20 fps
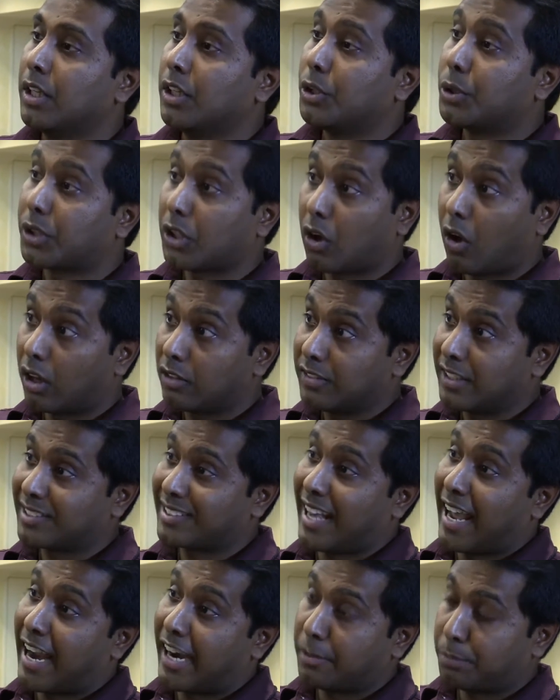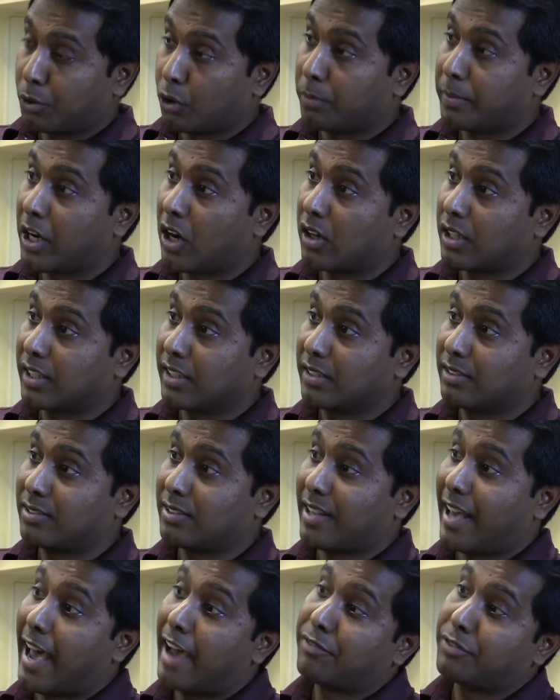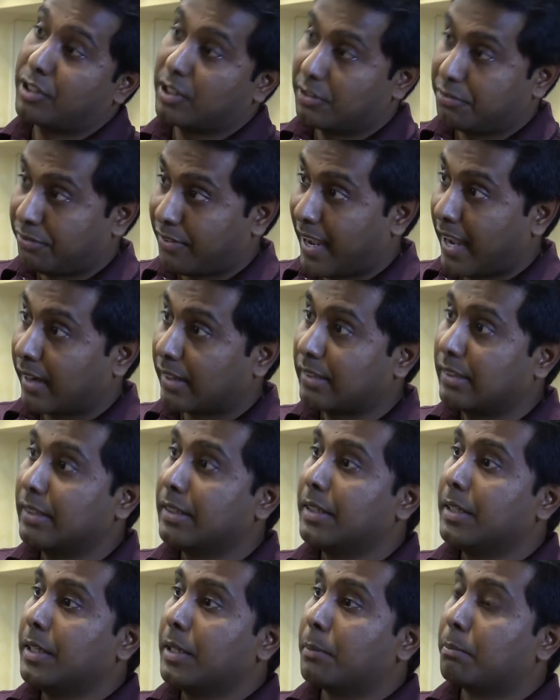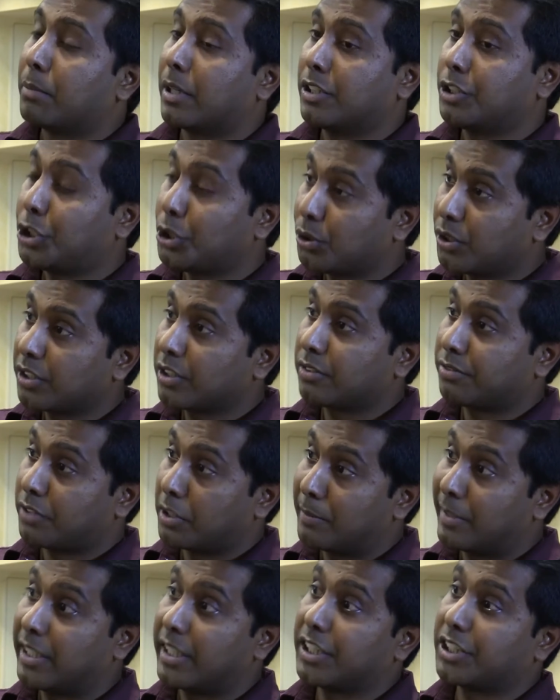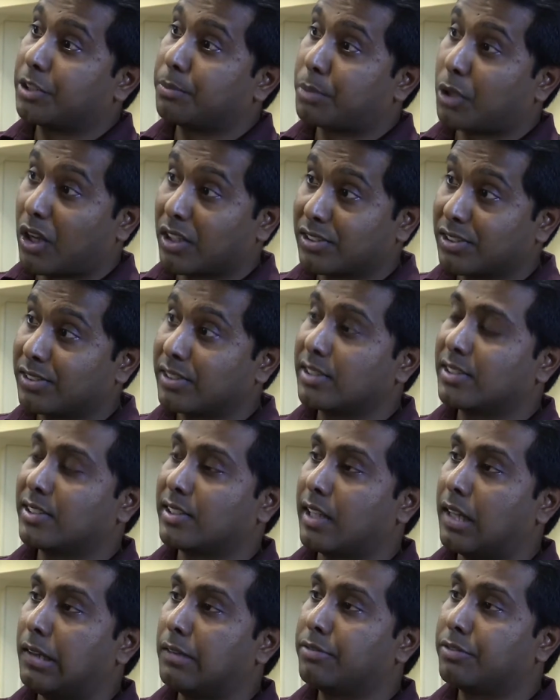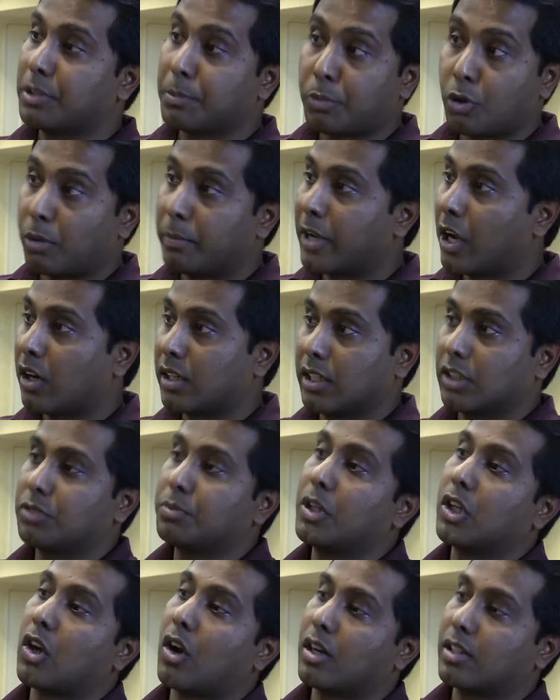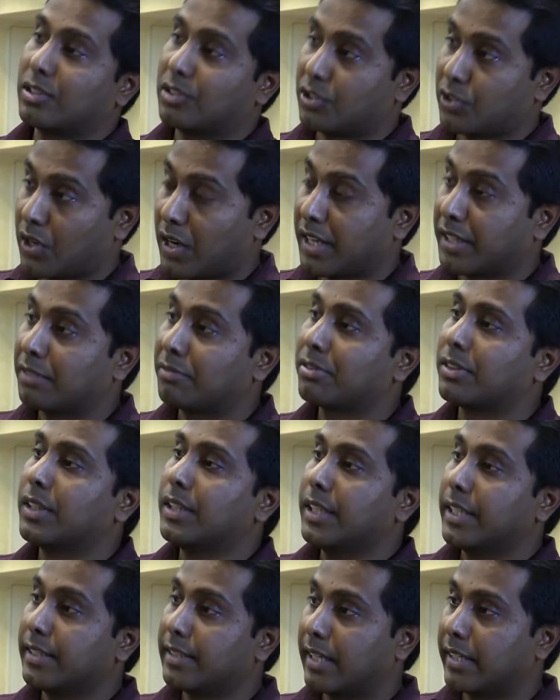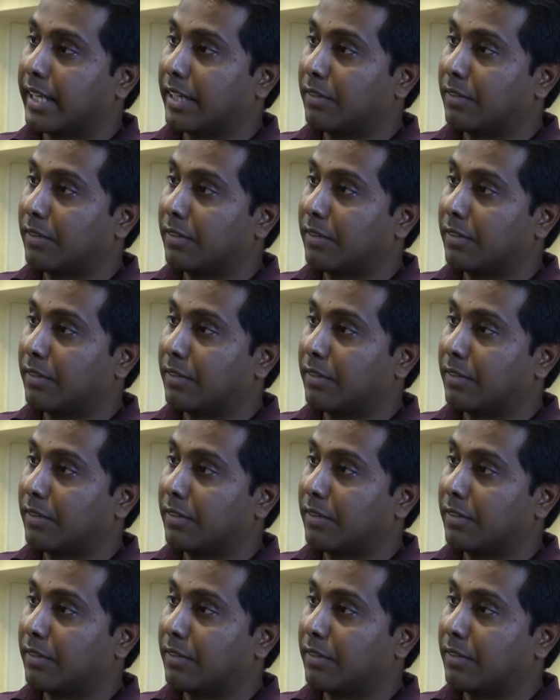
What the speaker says: You can always add probiotics after the fact, but during the fermentation process itself, the probiotics will not thrive in that